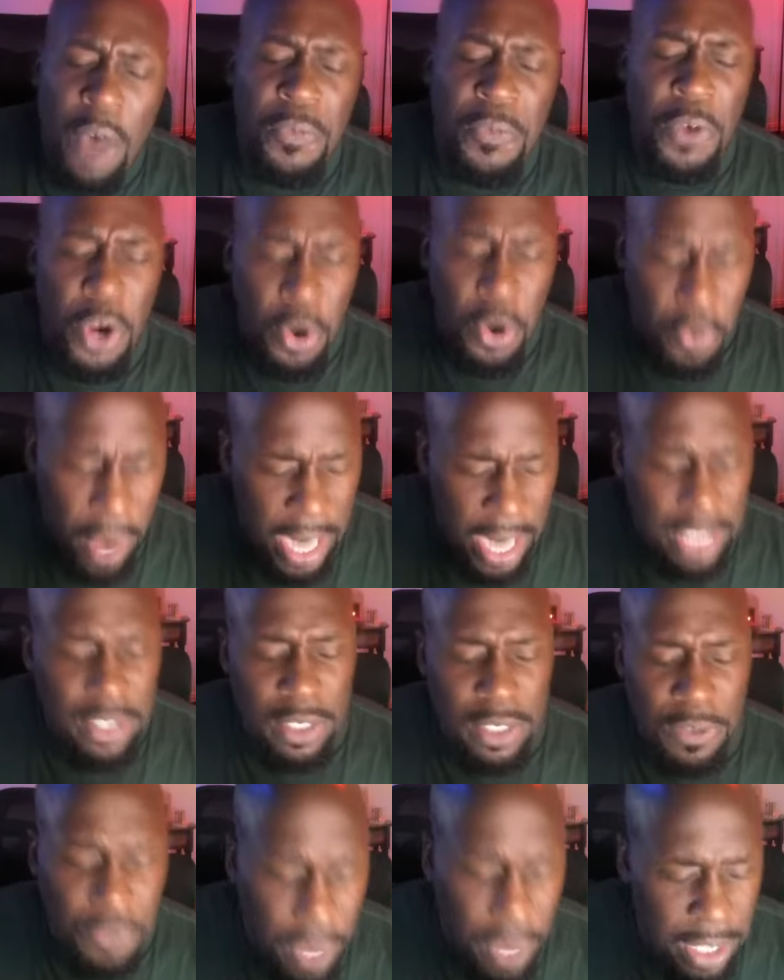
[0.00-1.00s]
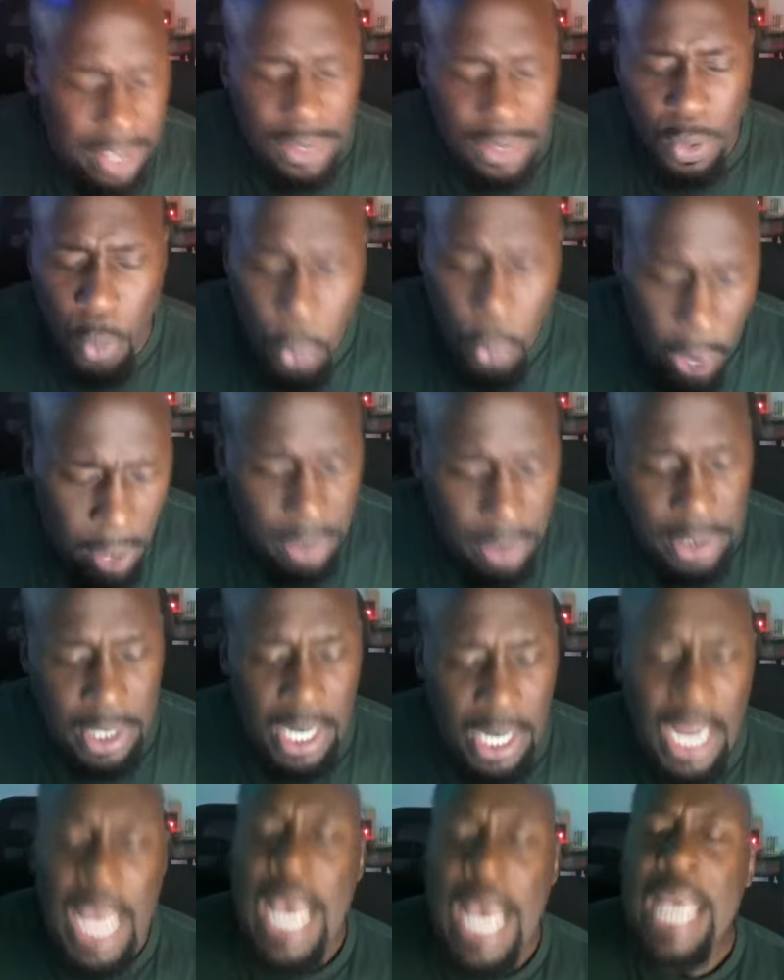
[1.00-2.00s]
for Frances
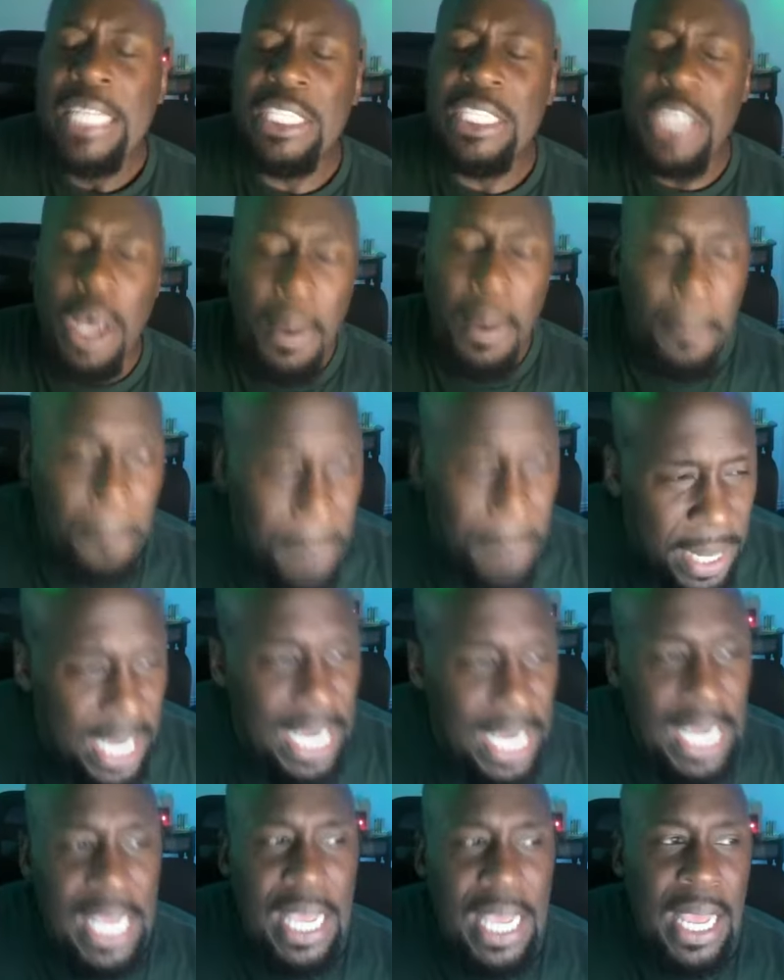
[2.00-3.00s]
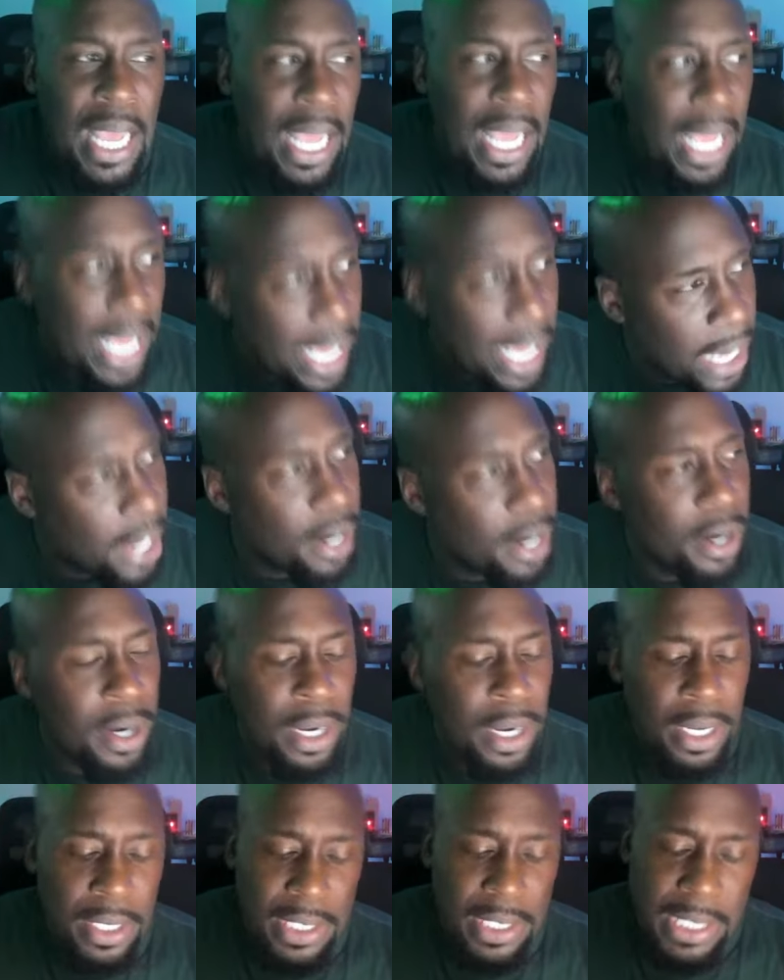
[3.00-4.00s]
Welsing to be here
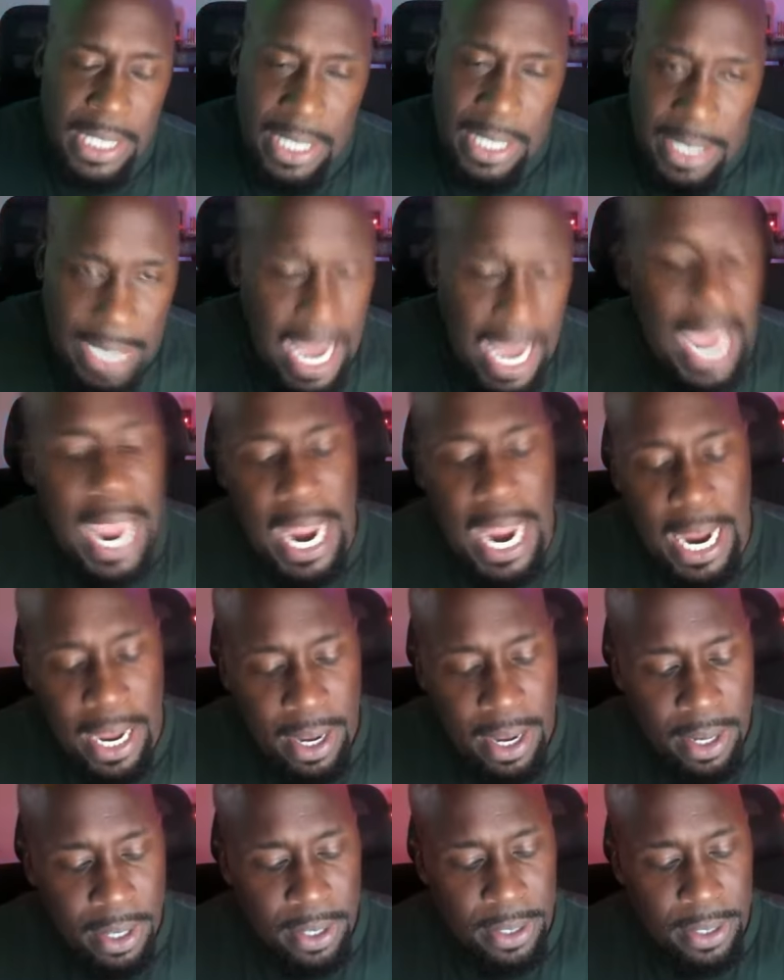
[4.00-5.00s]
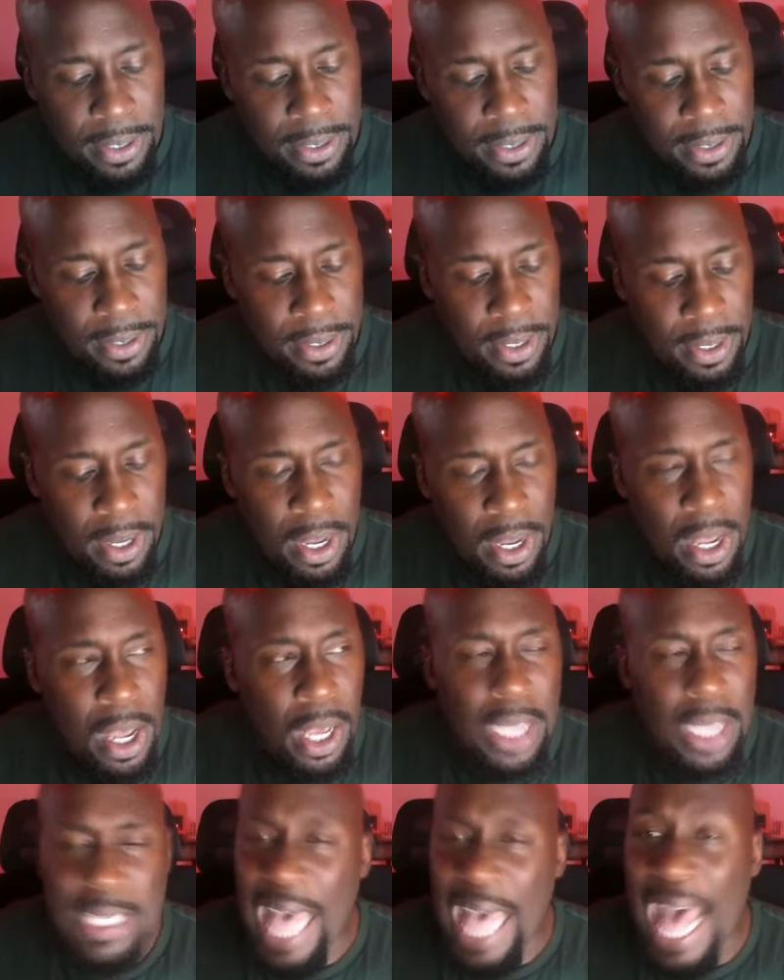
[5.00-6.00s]
today.
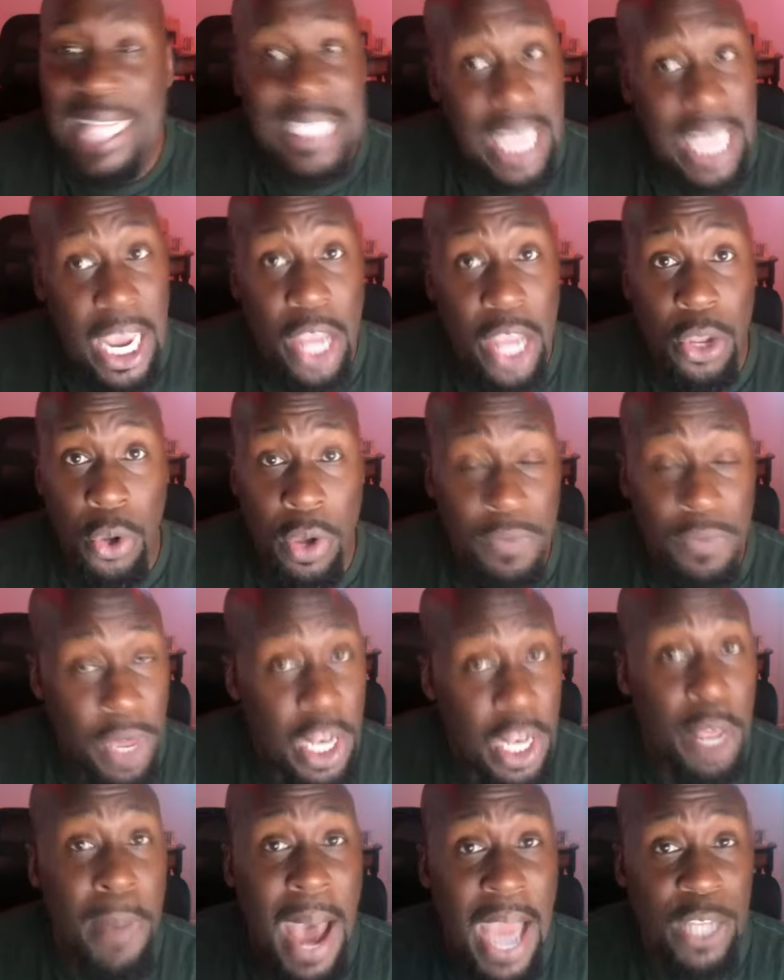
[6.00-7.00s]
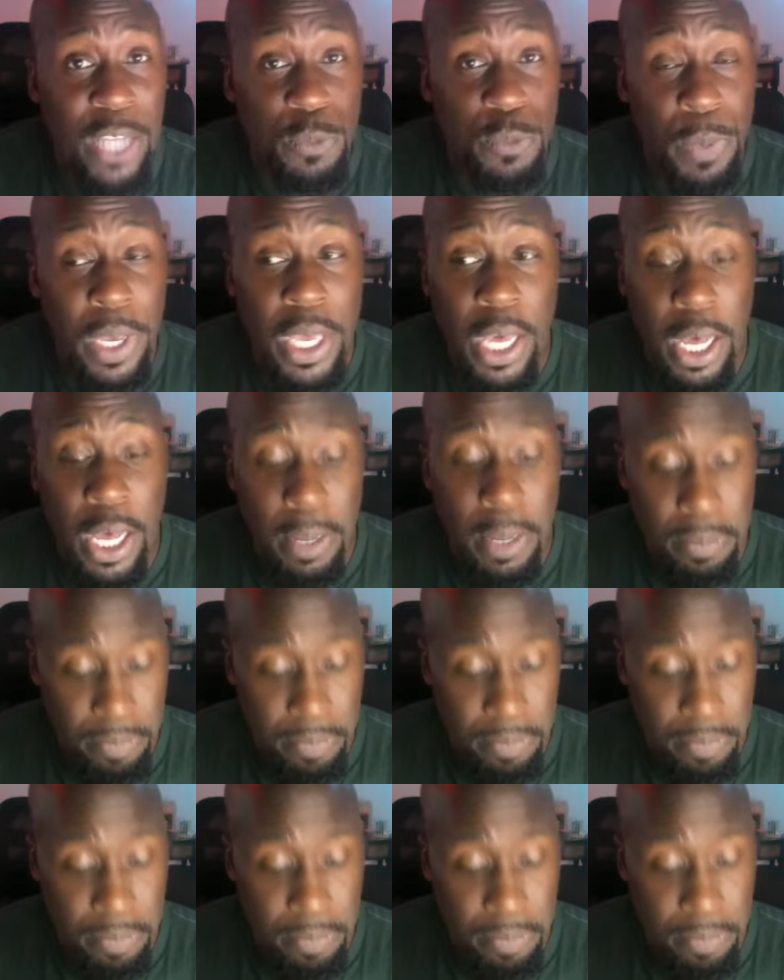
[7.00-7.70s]
Because I tell you, if anybody speak up,